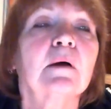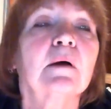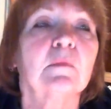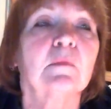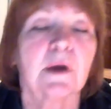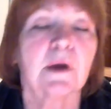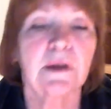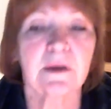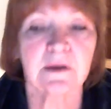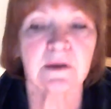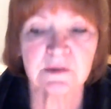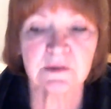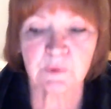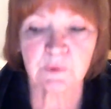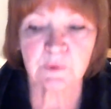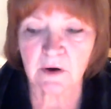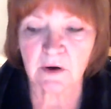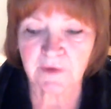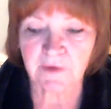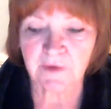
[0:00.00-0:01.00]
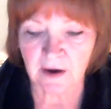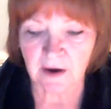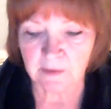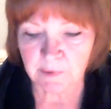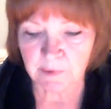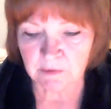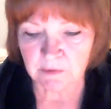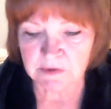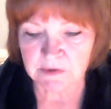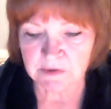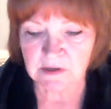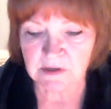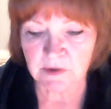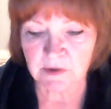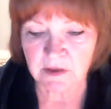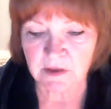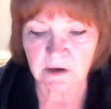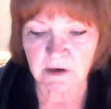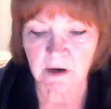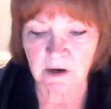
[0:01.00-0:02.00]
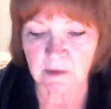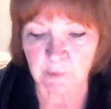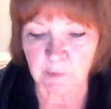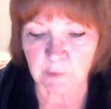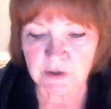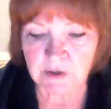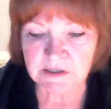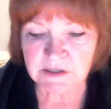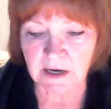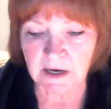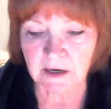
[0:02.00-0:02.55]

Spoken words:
my kids were out camping with some of the neighbors,